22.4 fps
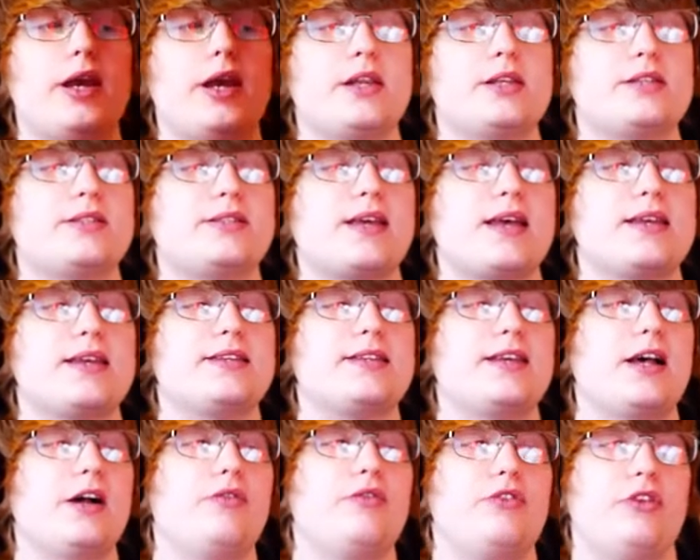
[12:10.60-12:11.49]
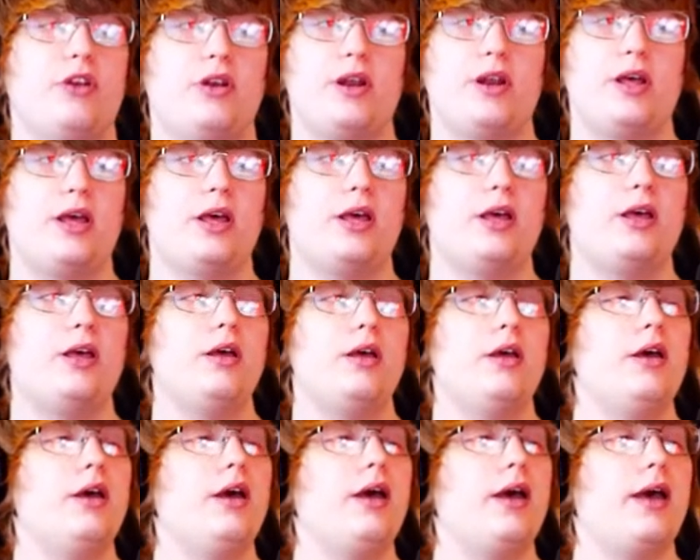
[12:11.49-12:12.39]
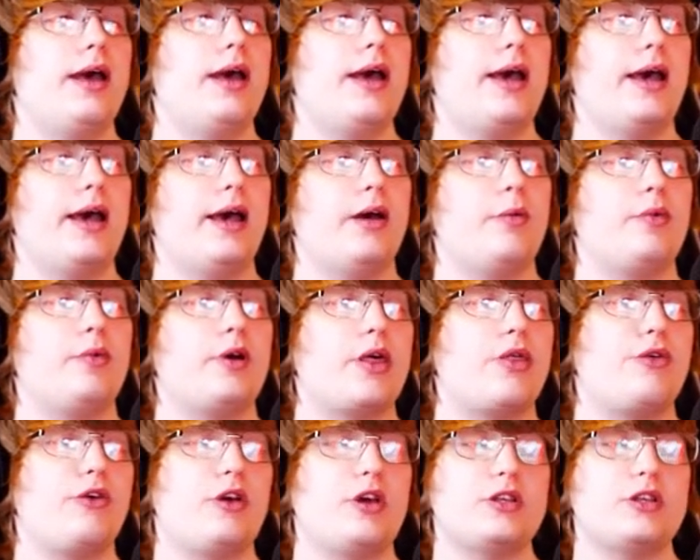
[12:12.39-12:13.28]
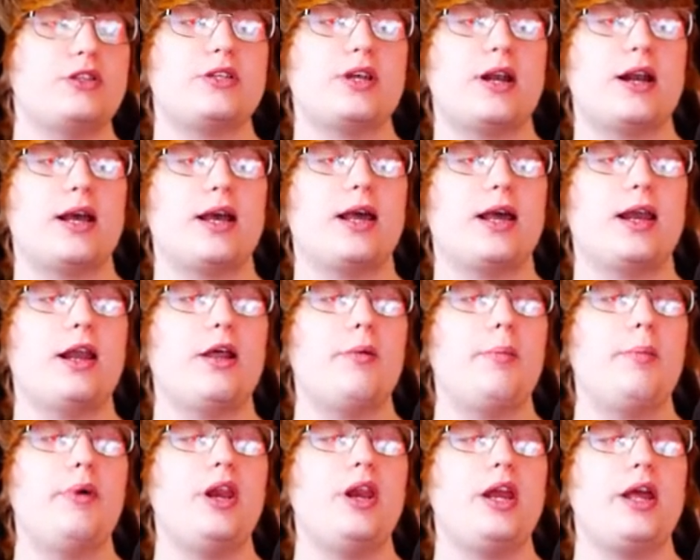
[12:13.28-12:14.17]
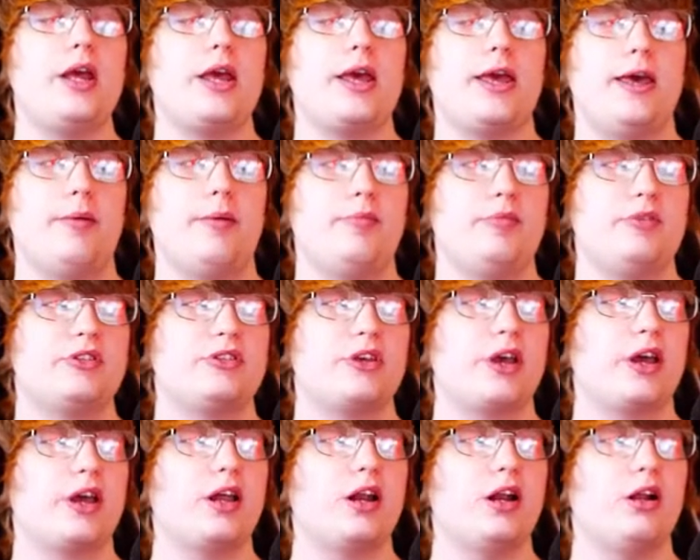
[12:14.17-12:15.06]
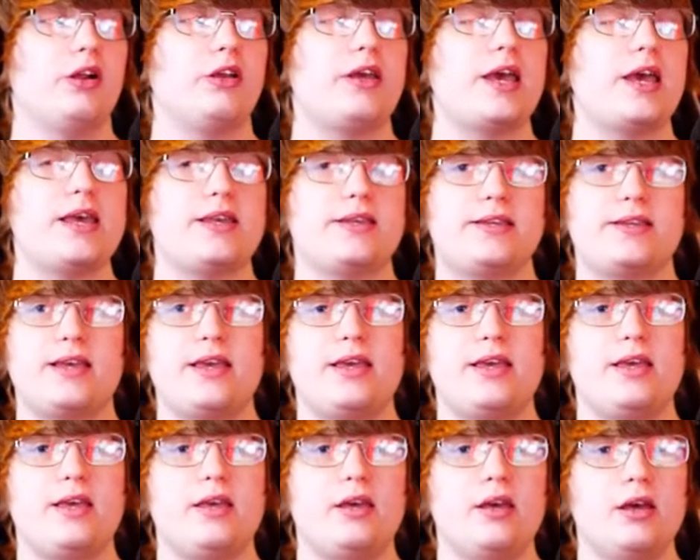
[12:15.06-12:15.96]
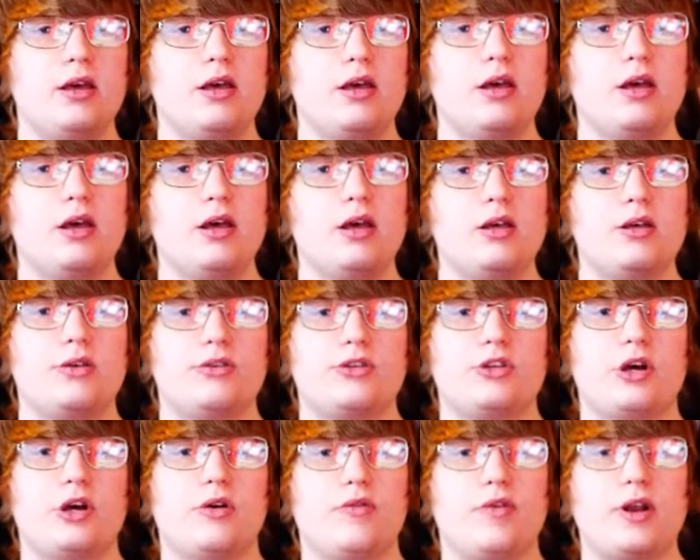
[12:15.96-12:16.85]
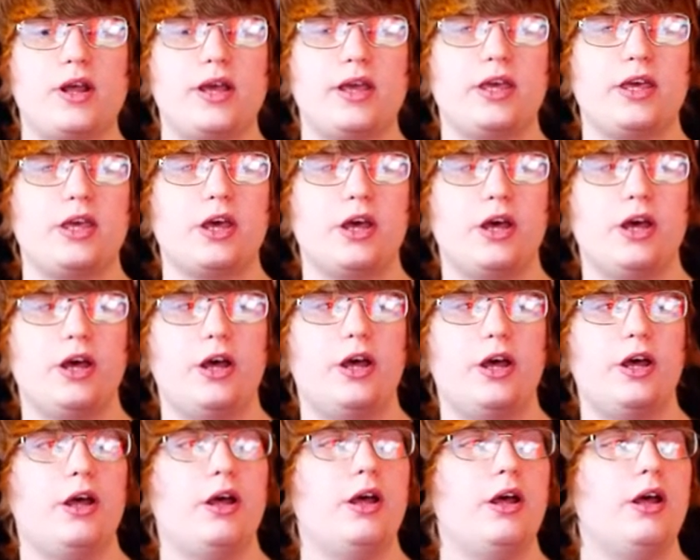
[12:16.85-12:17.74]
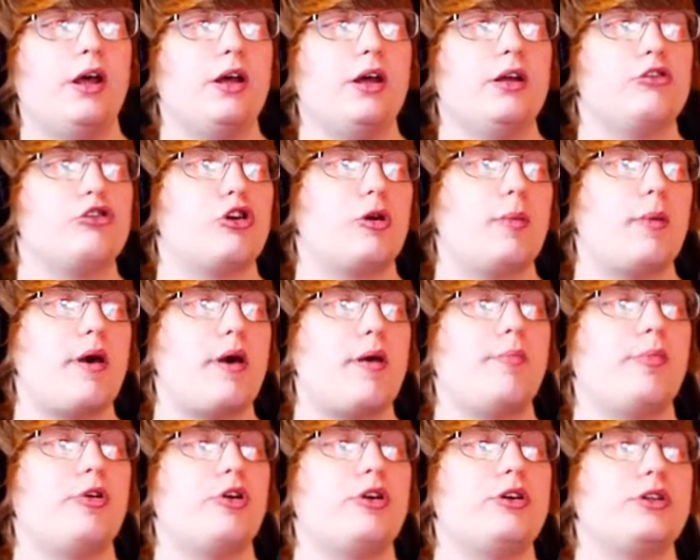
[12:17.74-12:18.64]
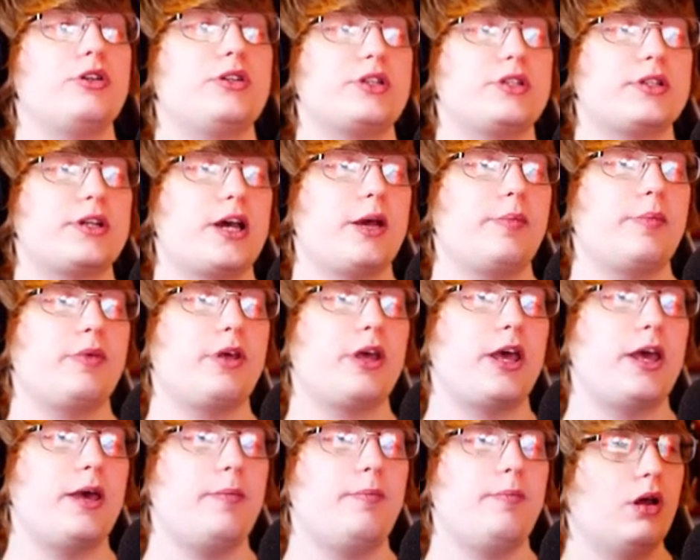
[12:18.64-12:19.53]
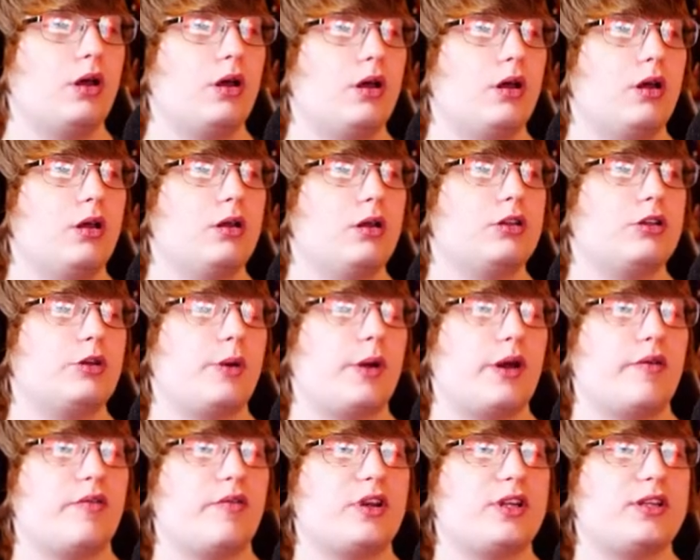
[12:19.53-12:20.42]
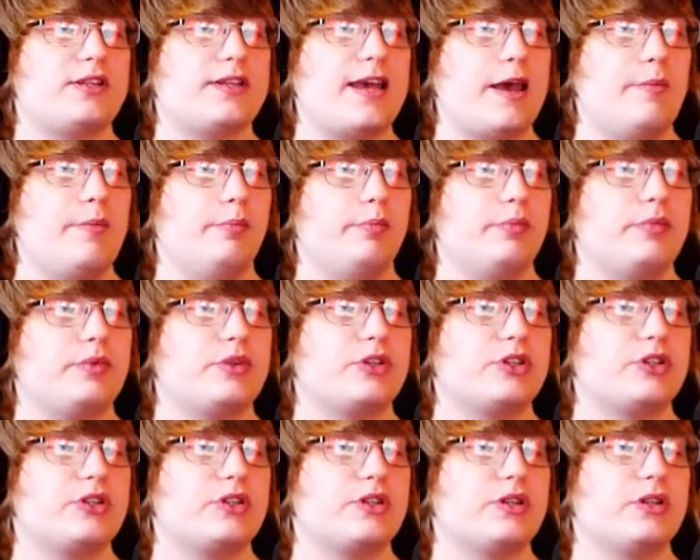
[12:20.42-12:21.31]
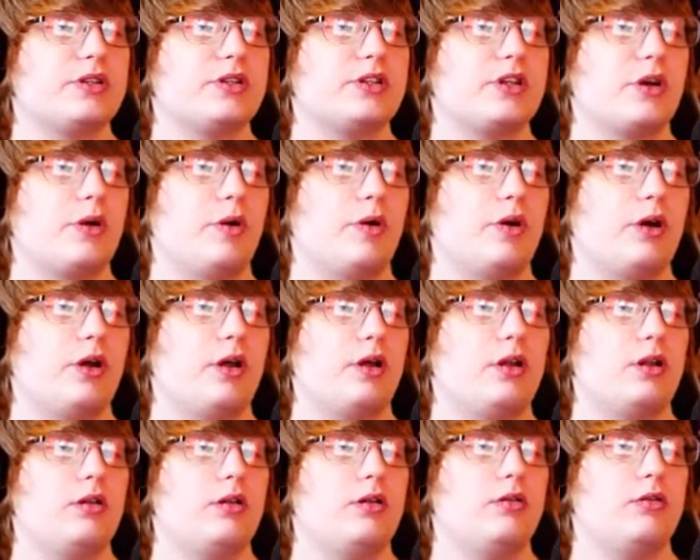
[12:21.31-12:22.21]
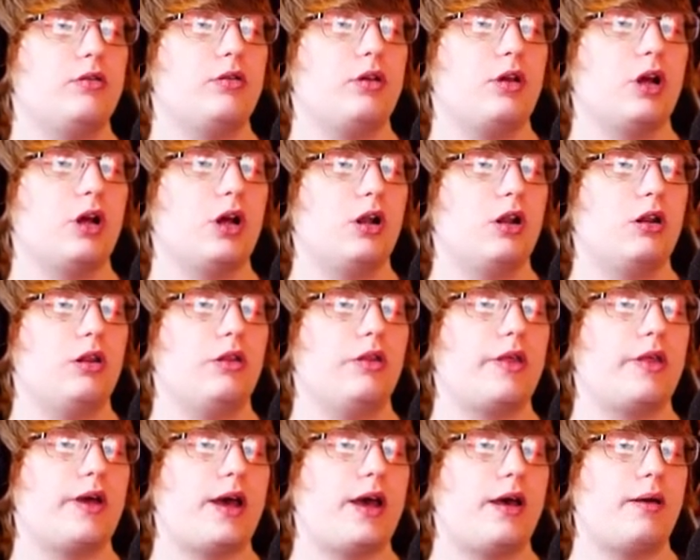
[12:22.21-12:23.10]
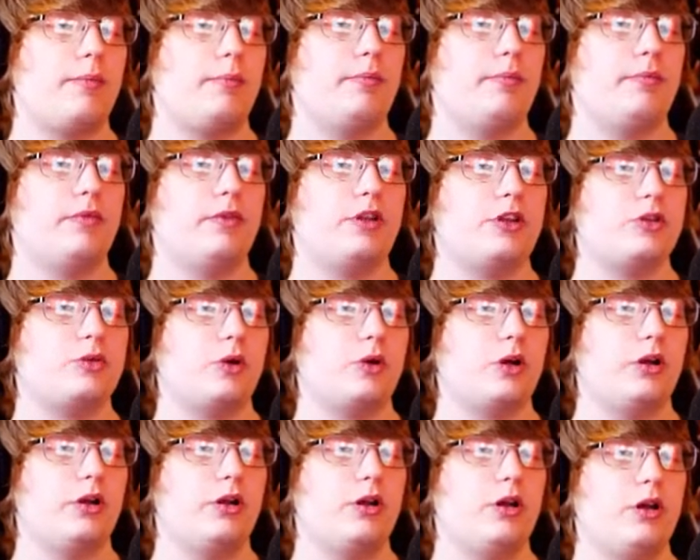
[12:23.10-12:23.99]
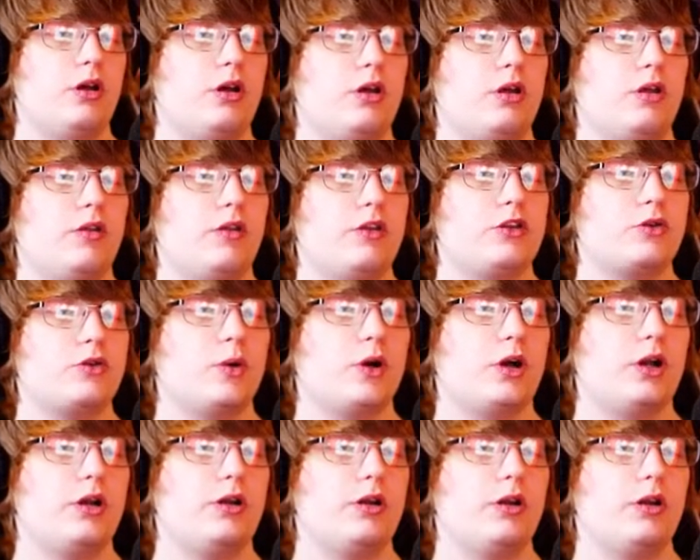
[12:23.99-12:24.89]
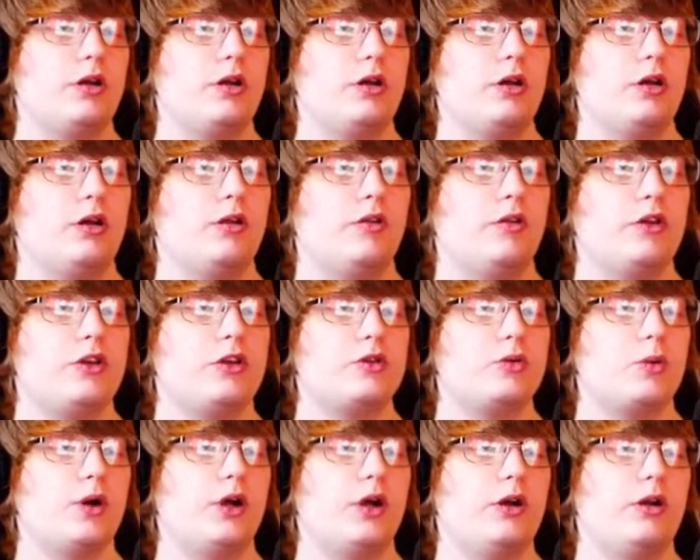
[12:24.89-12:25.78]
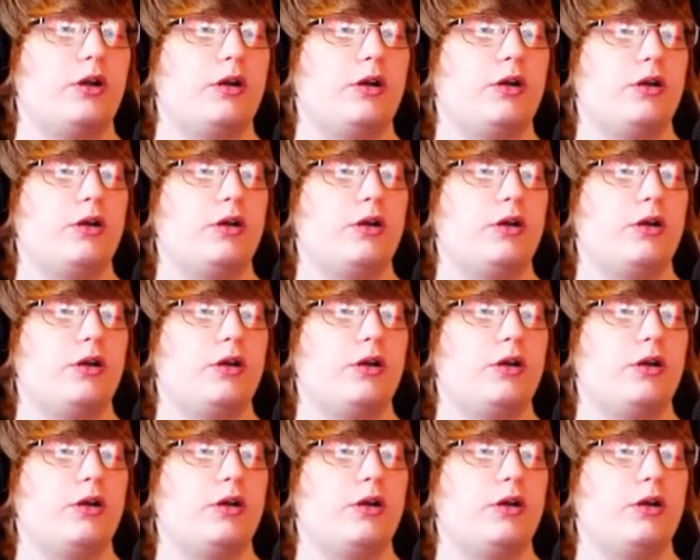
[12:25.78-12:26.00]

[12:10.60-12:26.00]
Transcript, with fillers: as ourselves today. Uh, but I think it's like a little mini game. It's like a guessing, sort of like a remembrance type game three of attempts. So we uh, got that, this one, this one, this one.